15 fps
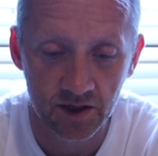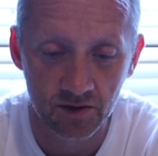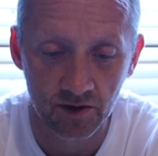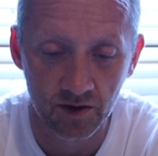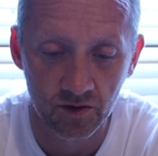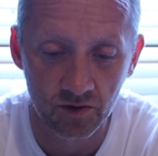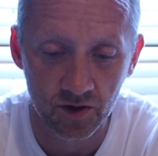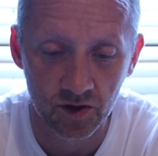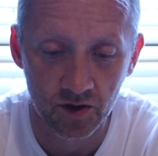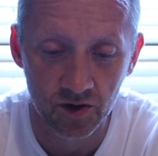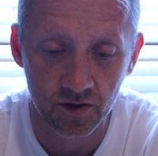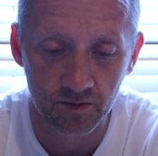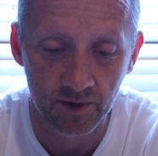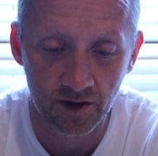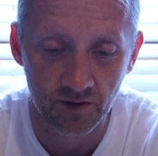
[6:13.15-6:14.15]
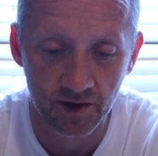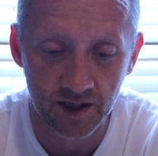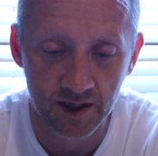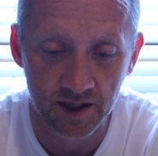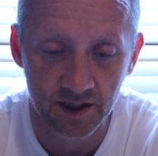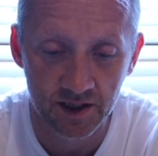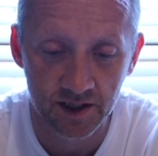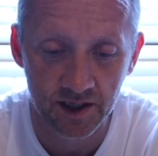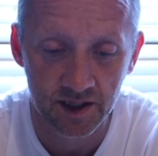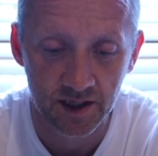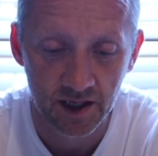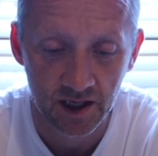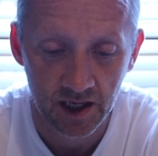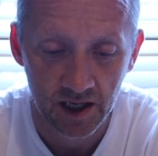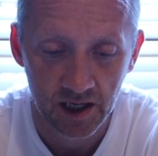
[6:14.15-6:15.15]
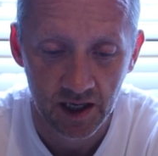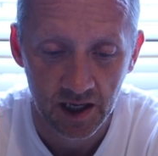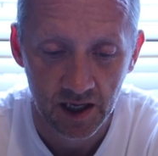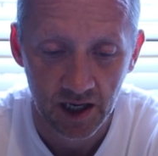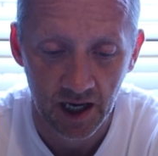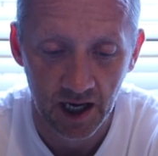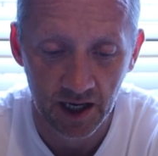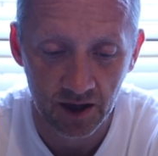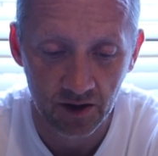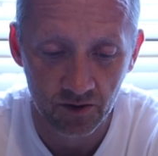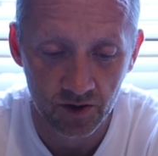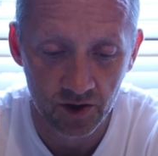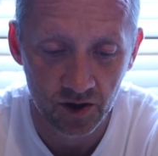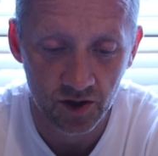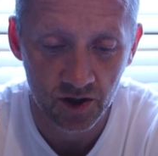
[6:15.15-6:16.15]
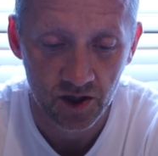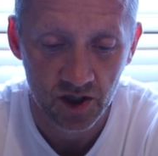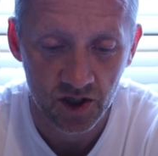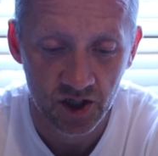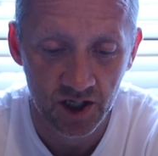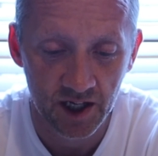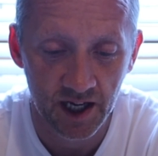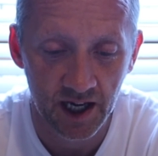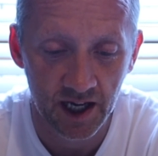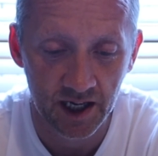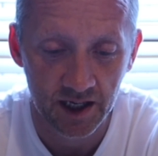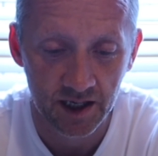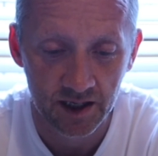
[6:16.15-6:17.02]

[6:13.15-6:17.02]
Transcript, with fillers: So I go to my recents and I go to Shanae.